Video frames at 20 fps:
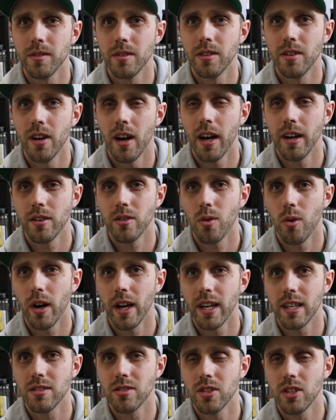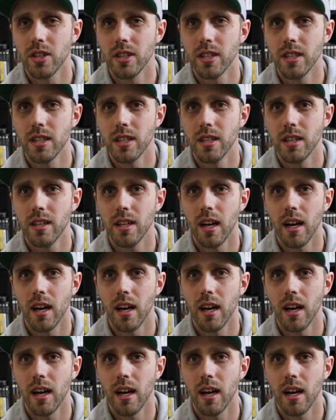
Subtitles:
not quite as good.